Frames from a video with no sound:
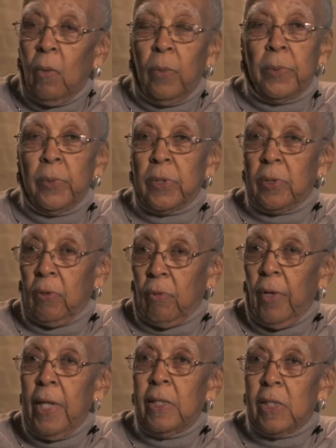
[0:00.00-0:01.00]
which was a
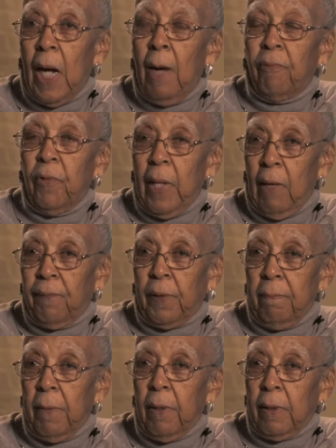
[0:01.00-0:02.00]
great job for an
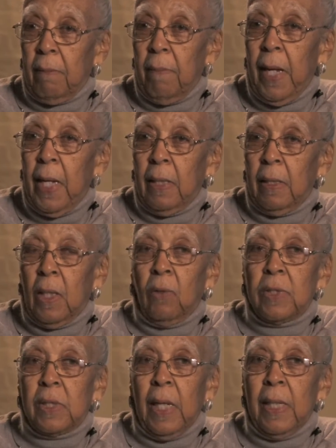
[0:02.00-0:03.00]
African-American man in
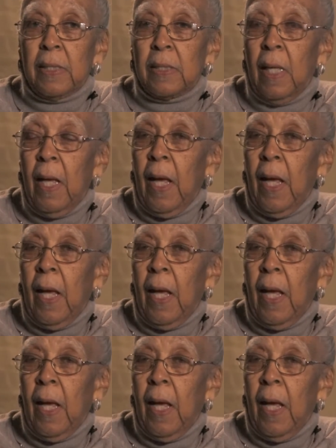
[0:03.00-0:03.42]
those days.